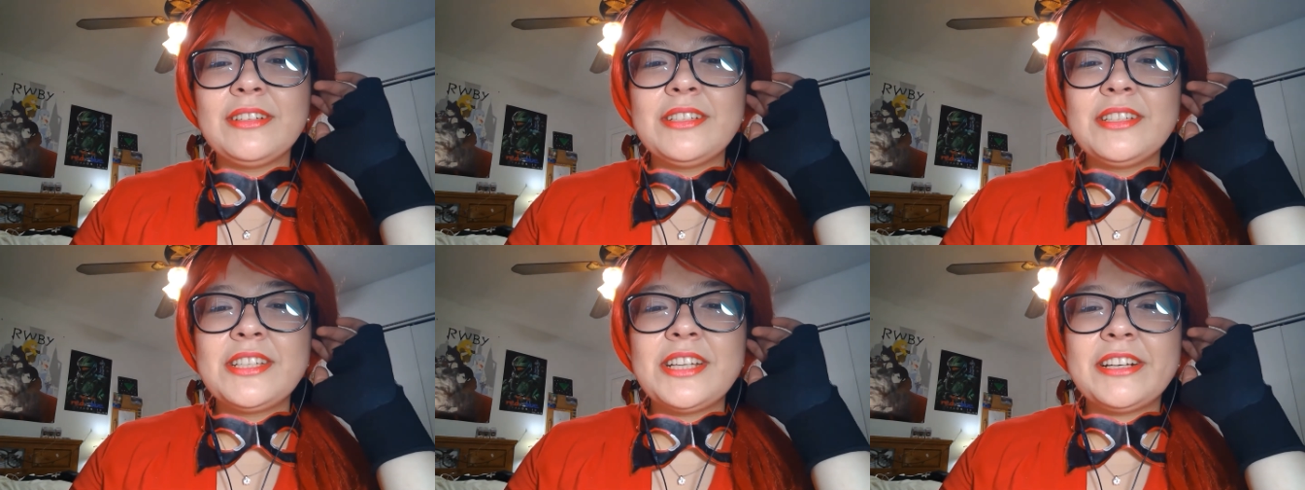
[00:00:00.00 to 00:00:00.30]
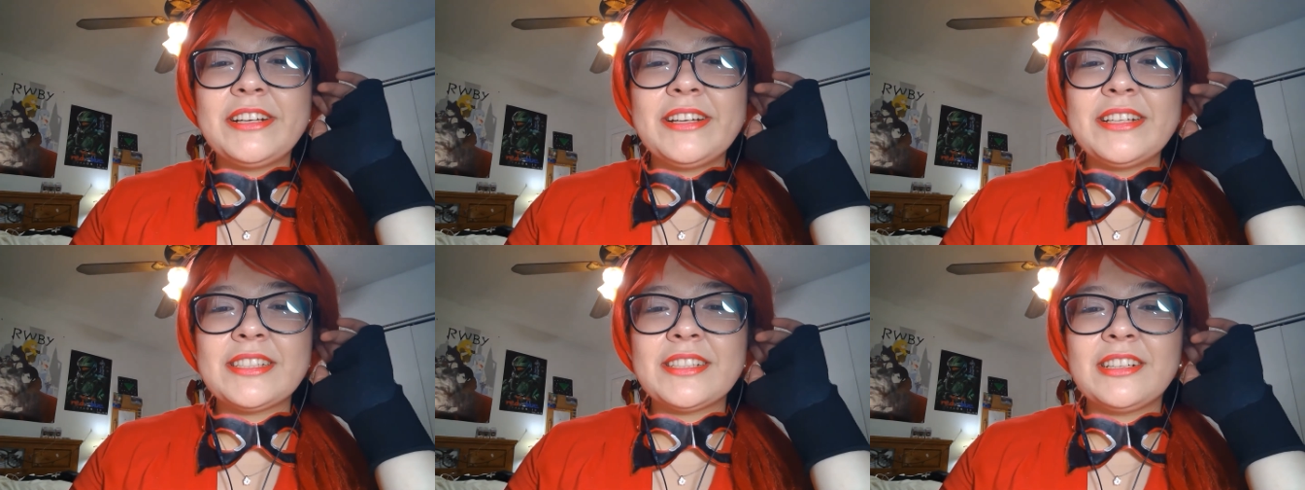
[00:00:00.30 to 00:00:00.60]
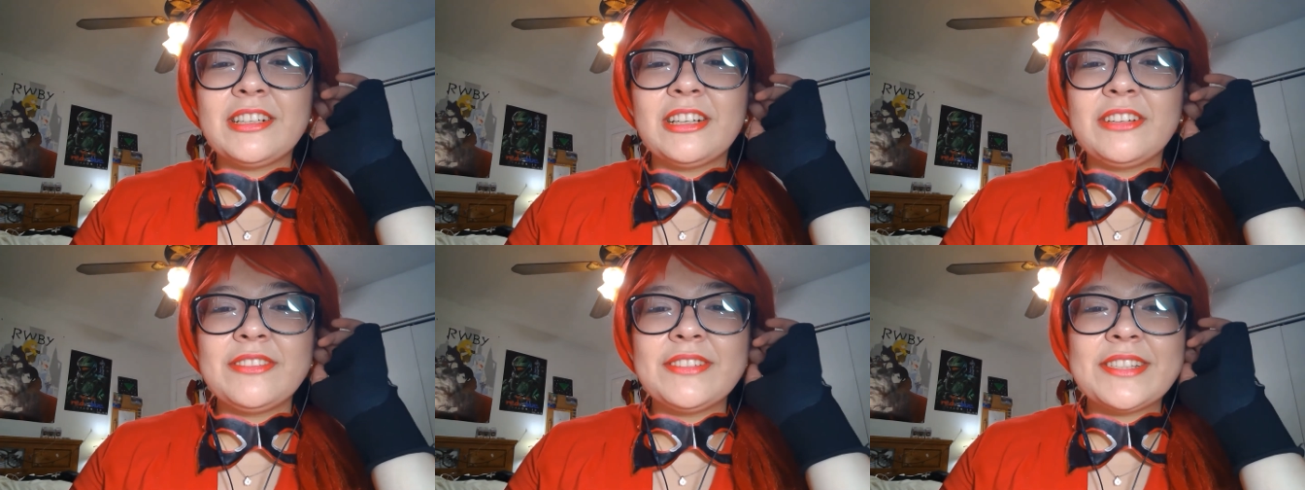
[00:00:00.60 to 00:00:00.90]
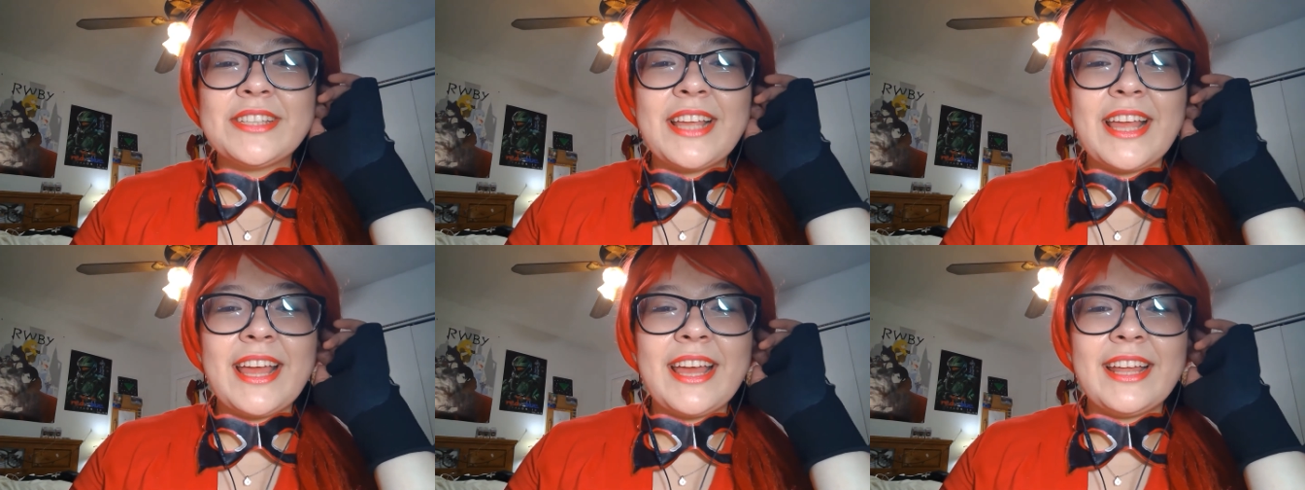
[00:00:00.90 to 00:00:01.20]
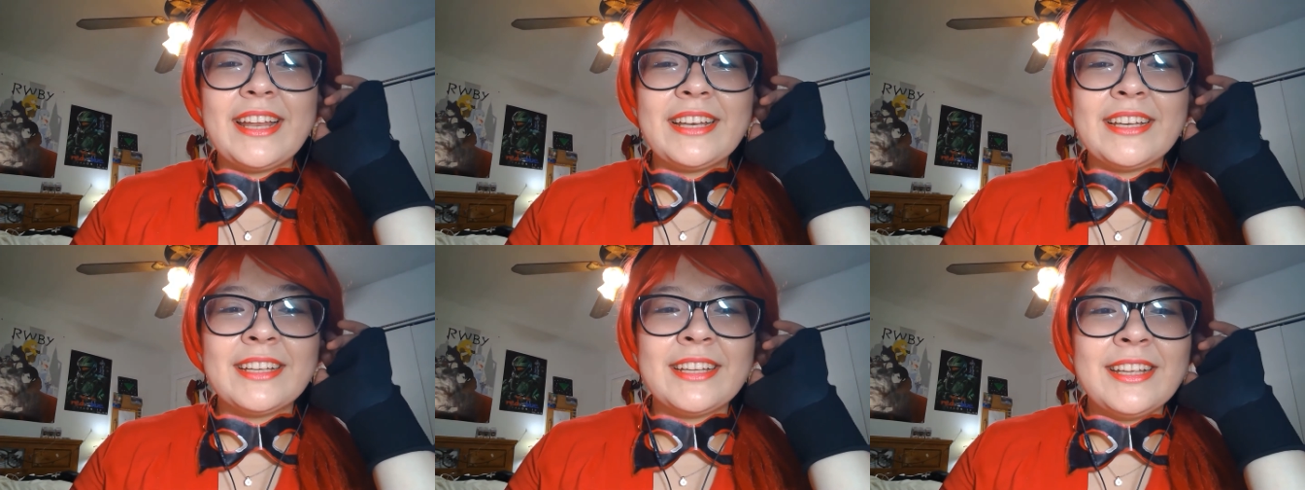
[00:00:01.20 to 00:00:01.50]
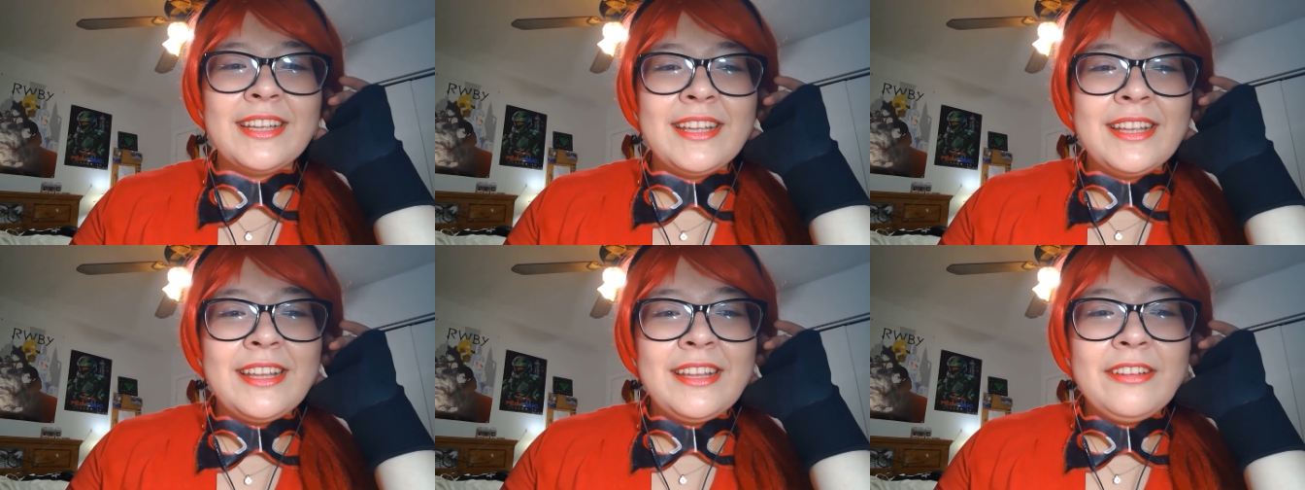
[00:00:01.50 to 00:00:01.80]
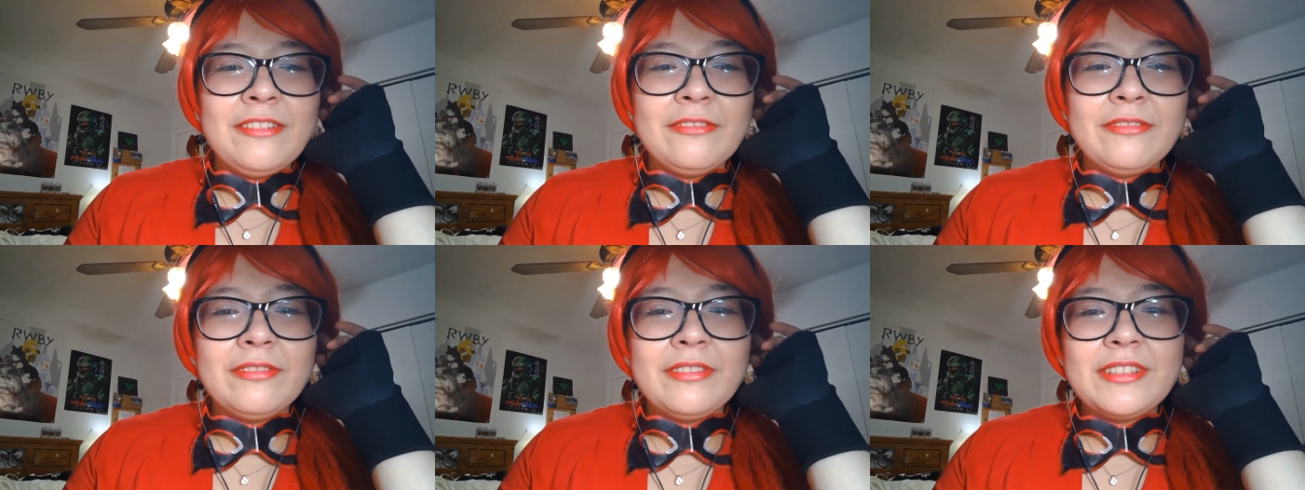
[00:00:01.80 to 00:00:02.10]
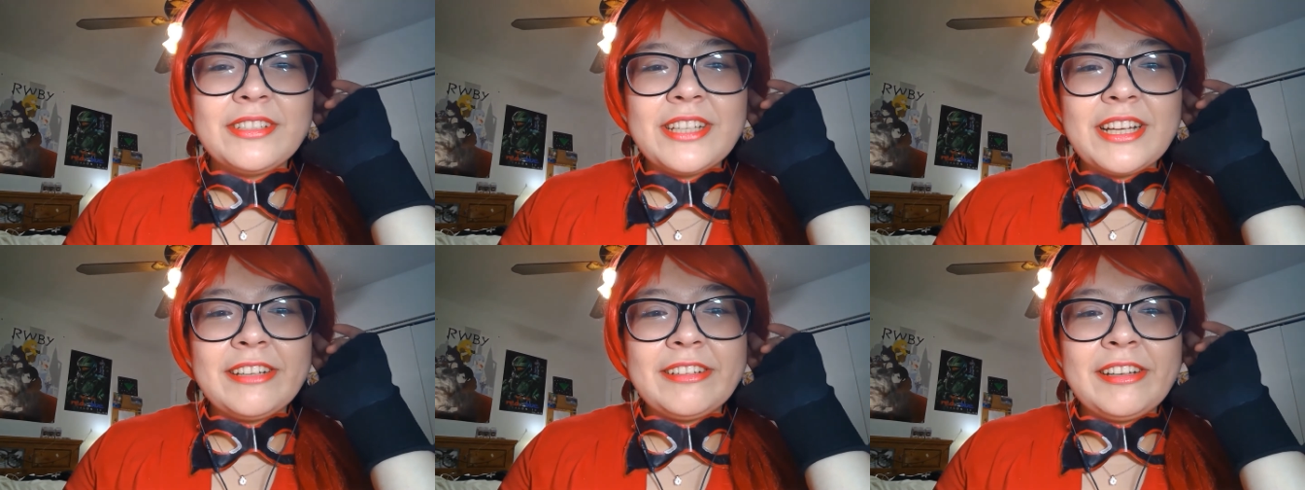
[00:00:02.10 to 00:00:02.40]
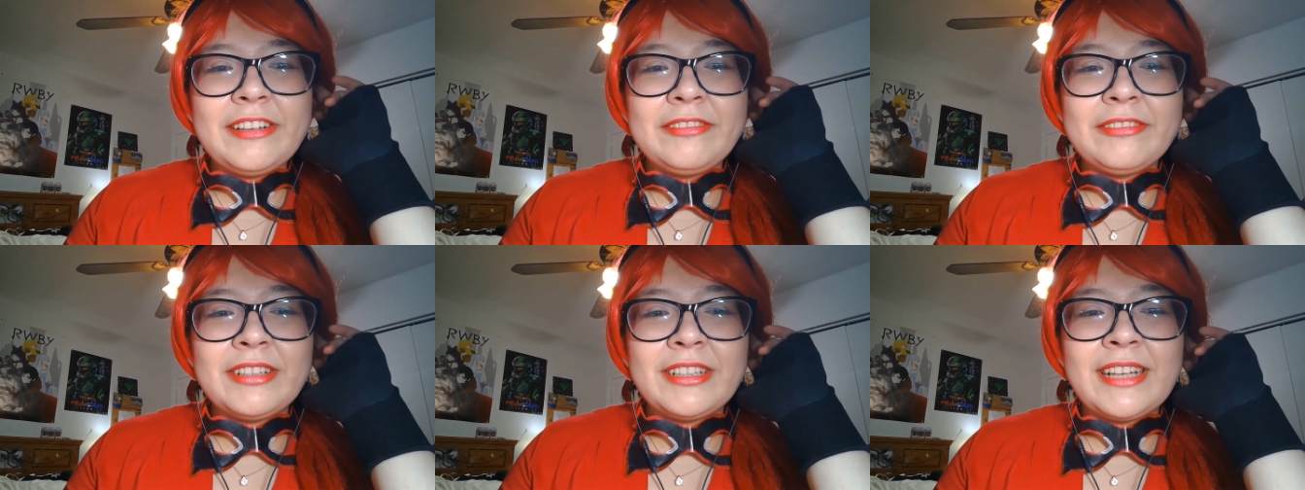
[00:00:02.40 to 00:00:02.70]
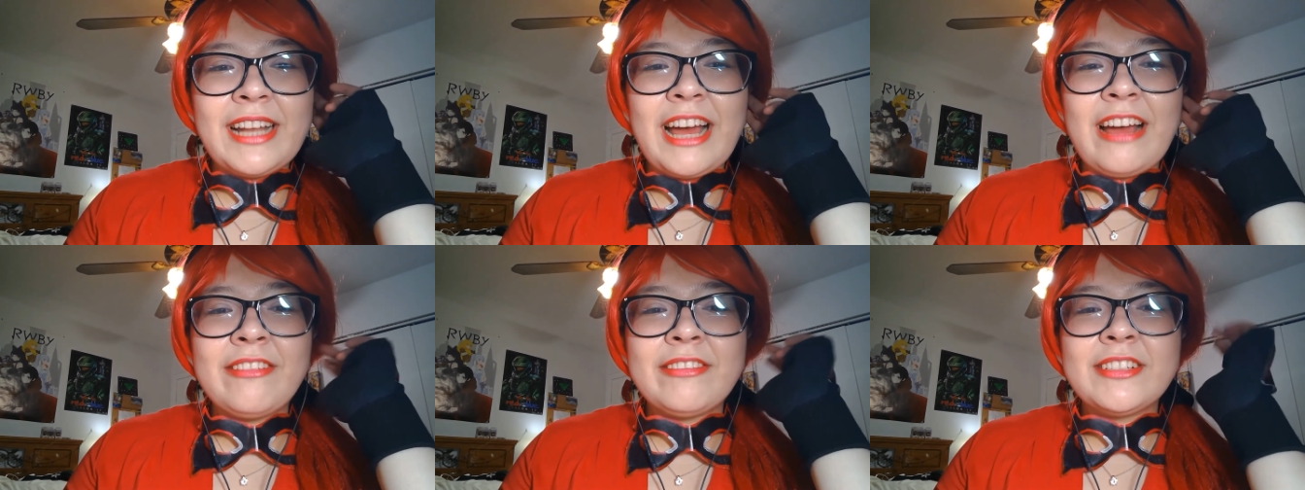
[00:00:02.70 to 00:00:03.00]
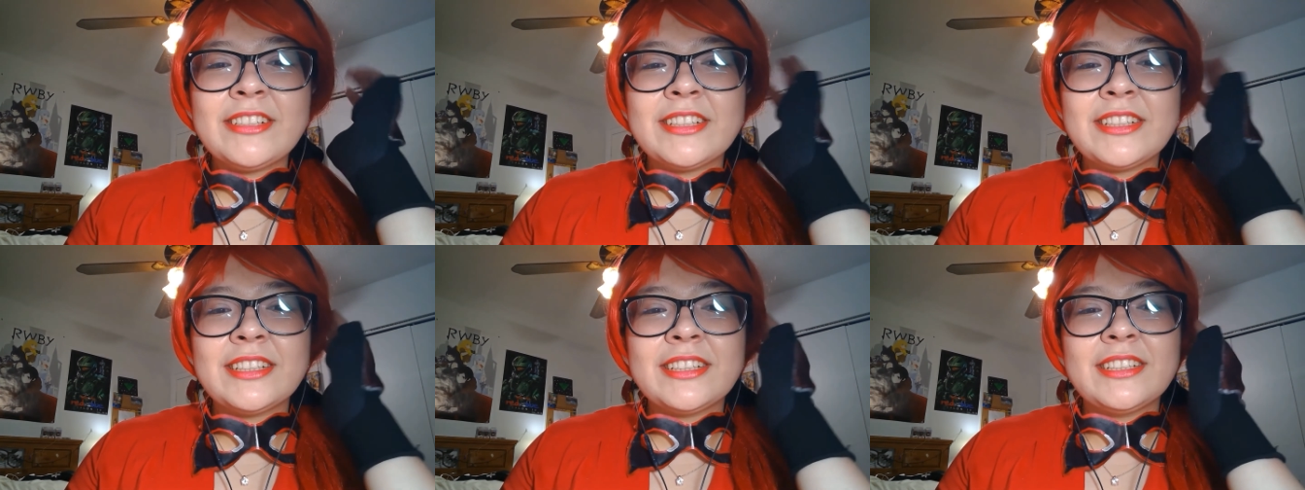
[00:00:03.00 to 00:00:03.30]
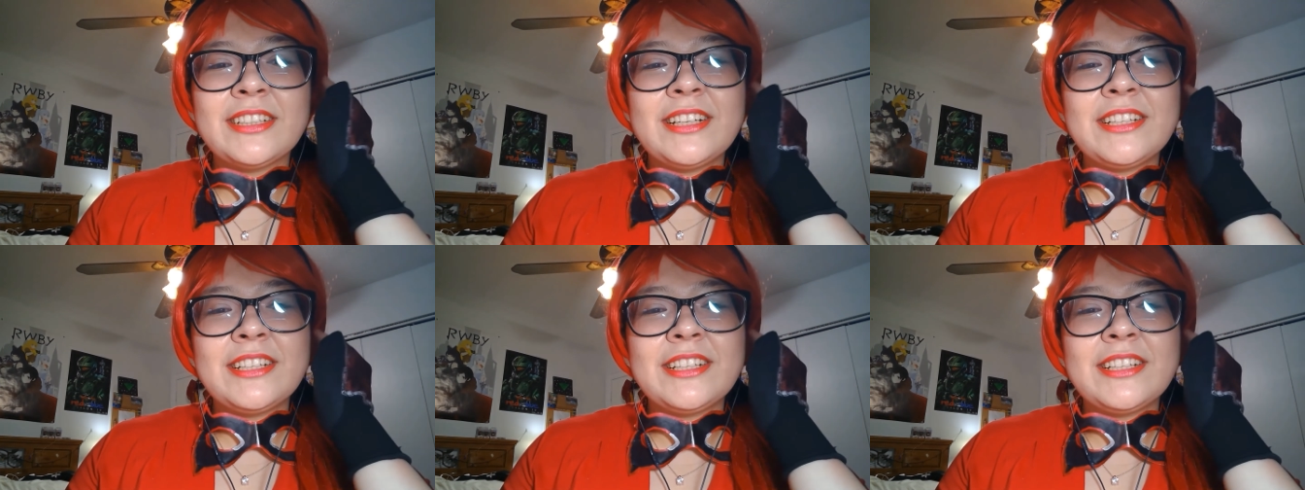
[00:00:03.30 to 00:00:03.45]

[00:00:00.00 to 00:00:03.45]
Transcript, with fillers: Cherry's arms, and Cherry ran after her.